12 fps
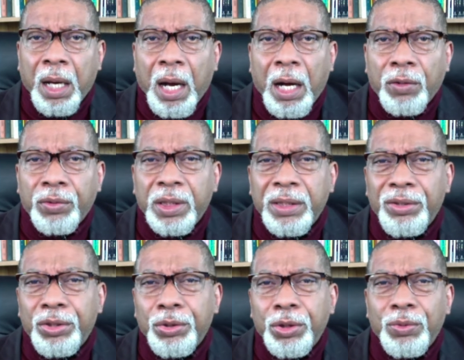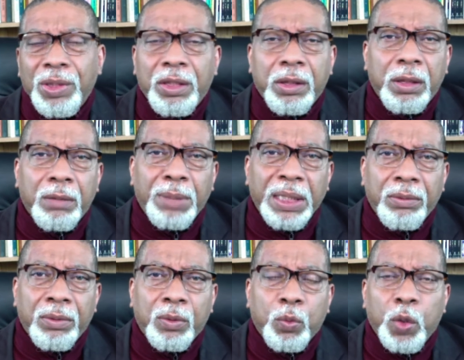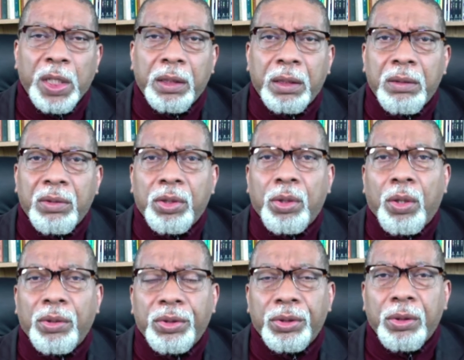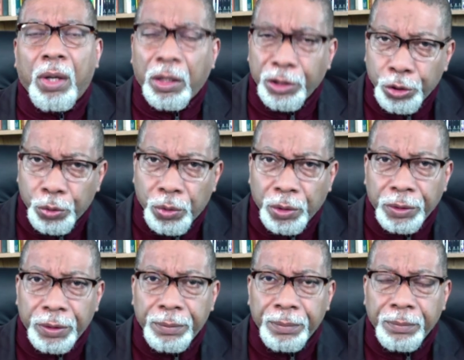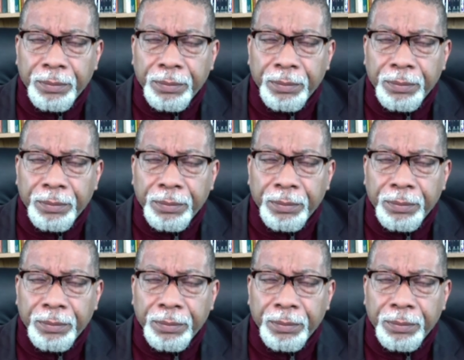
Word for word: how then do you determine what thoughts are yours?